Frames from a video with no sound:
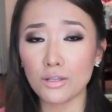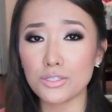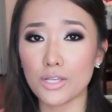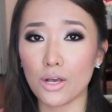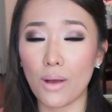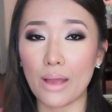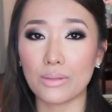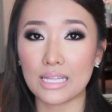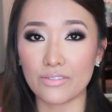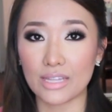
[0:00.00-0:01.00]
Also, I will
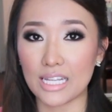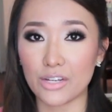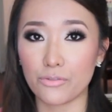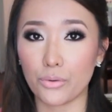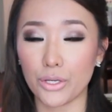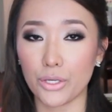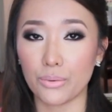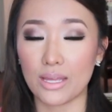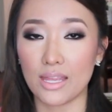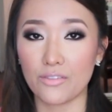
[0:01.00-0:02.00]
leave a link for you
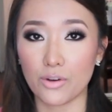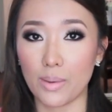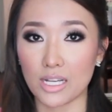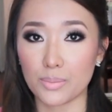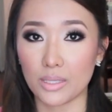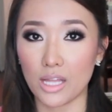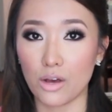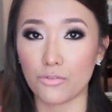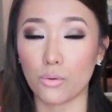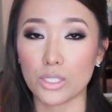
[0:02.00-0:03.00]
in the info box
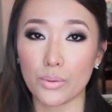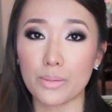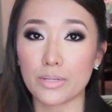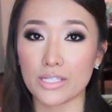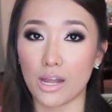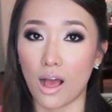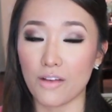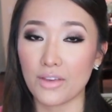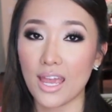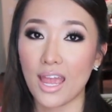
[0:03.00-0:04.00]
below for 20%
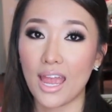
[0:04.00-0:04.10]
off,